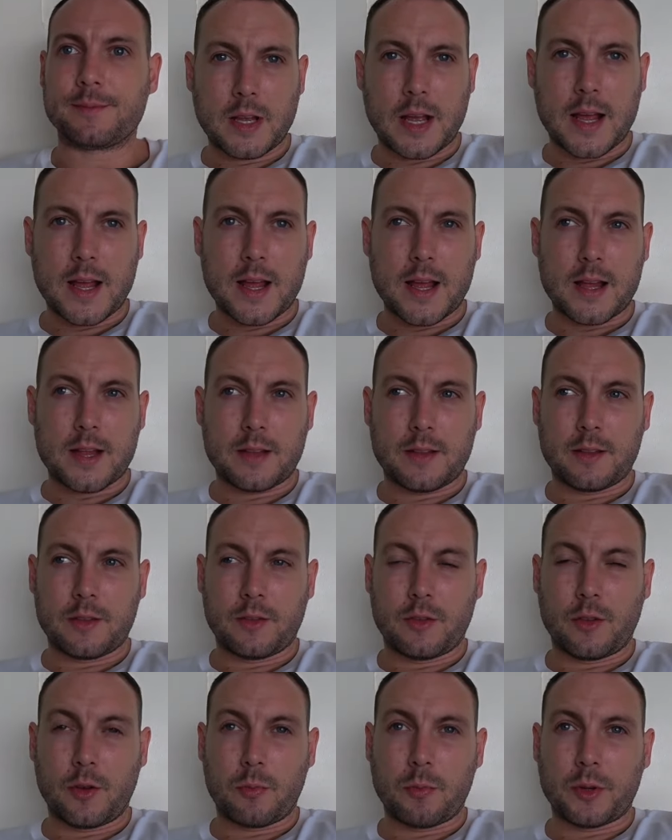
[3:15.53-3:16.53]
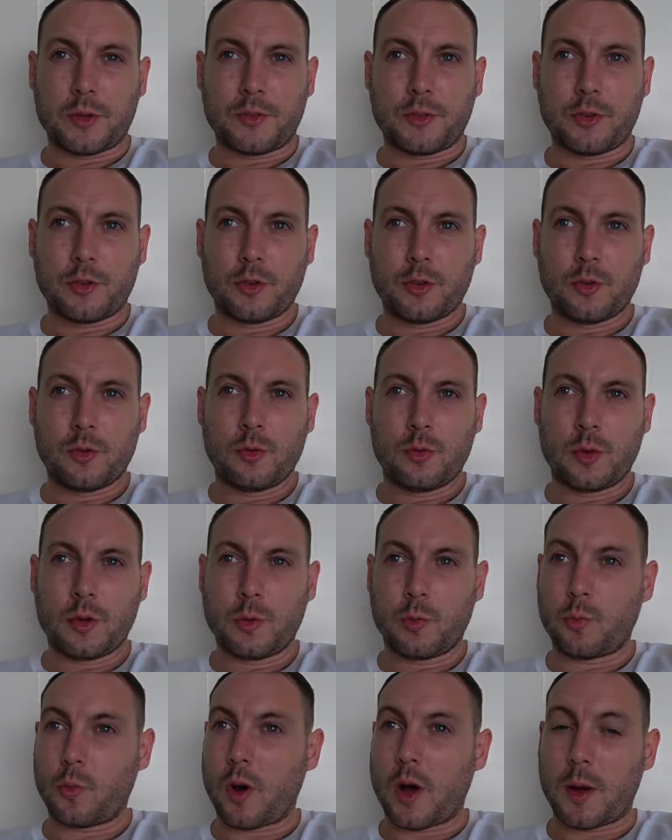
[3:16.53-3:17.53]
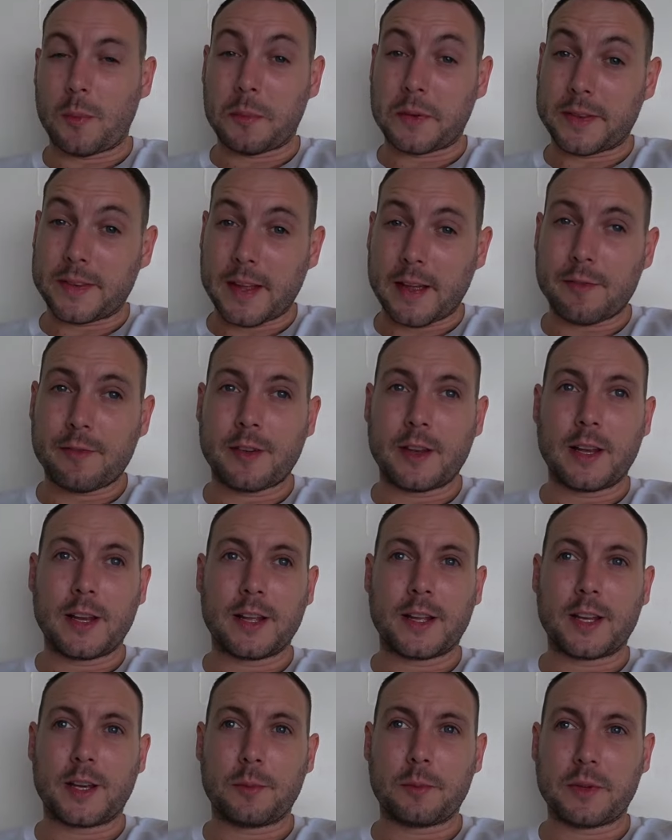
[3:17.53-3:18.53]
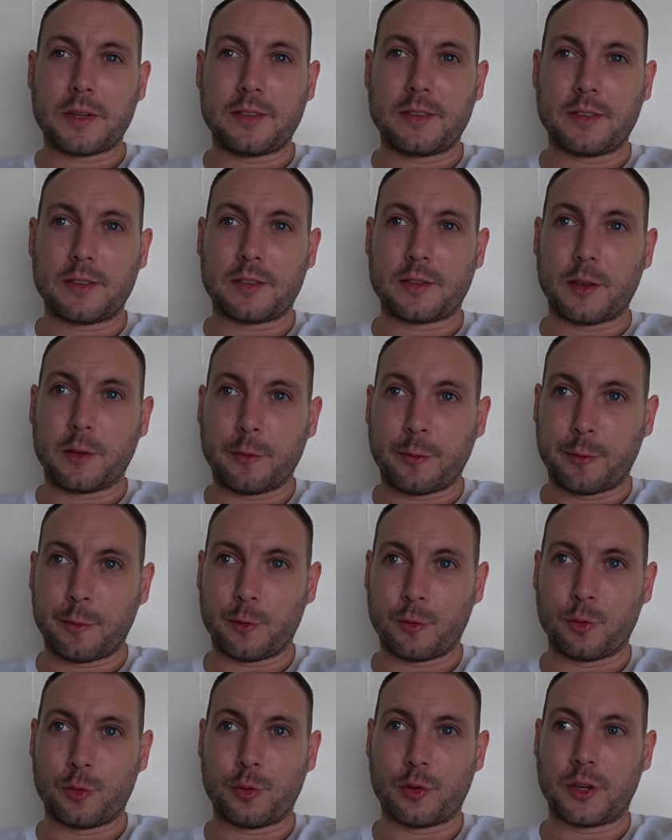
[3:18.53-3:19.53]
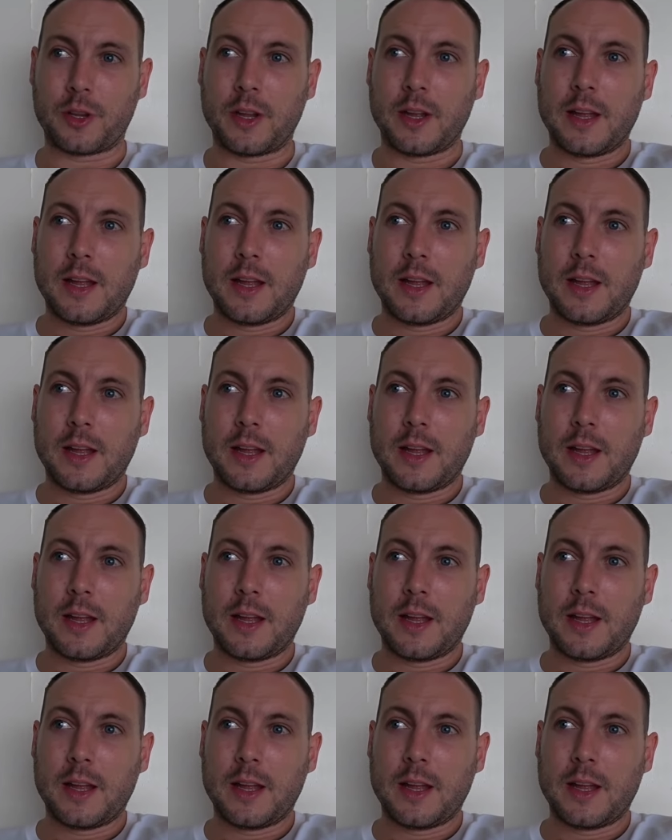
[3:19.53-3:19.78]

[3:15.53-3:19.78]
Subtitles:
And number two, what I'm definitely gonna miss is the food.